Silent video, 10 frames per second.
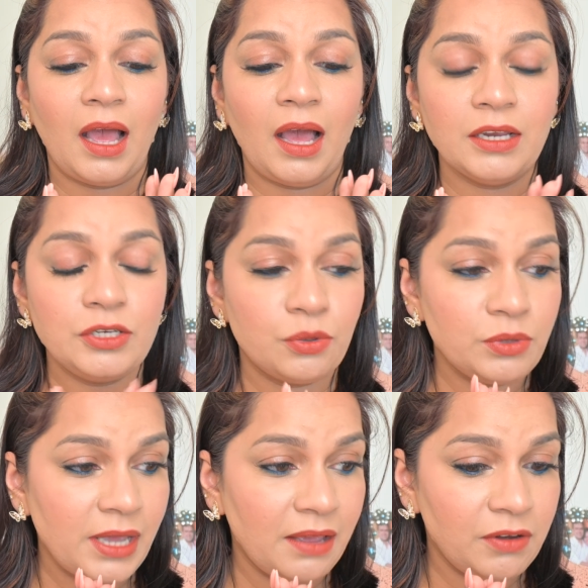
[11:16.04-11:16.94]
I don't
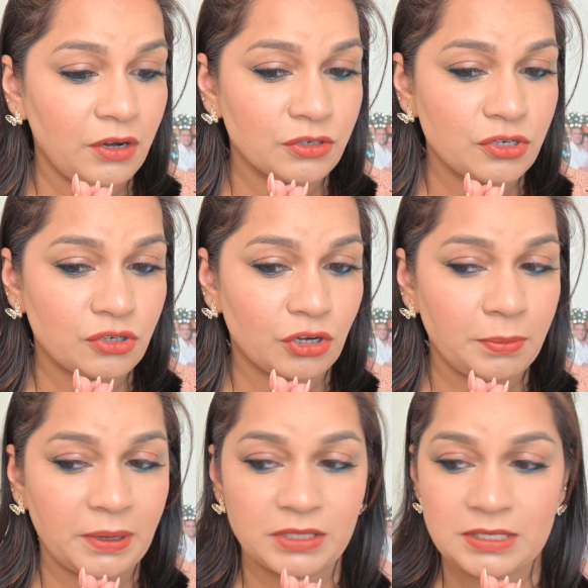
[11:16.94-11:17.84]
have a lot to talk
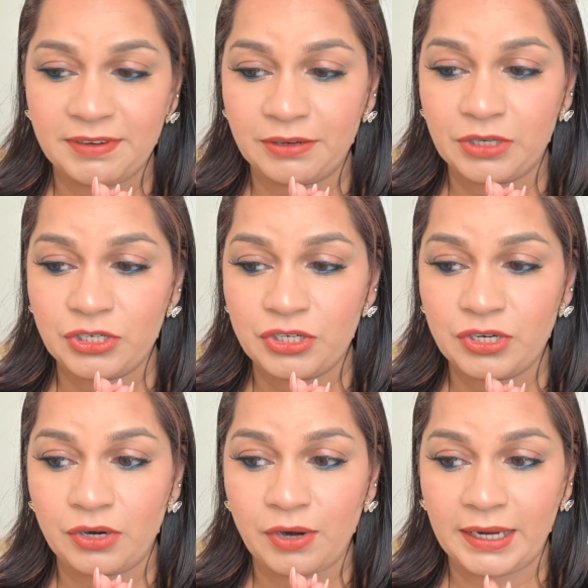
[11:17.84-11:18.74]
about this foundation
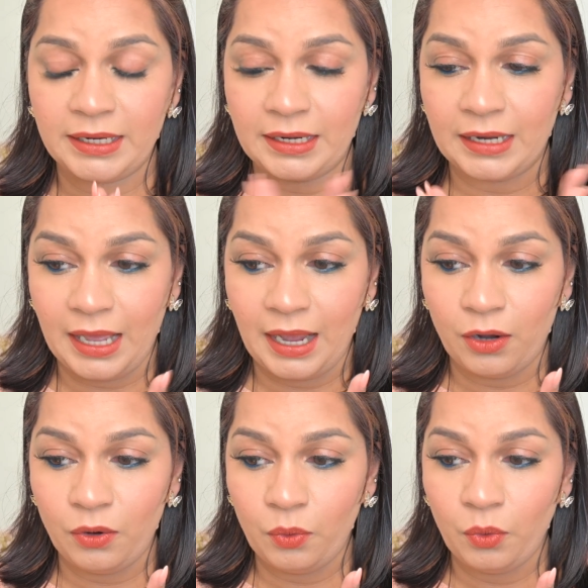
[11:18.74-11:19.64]
right
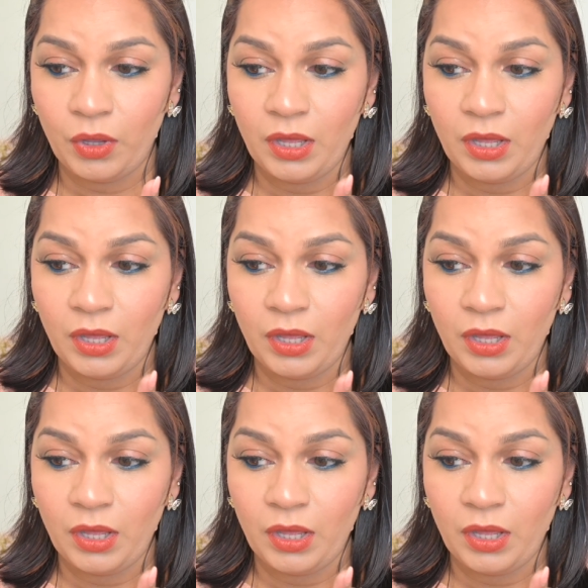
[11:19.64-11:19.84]
now.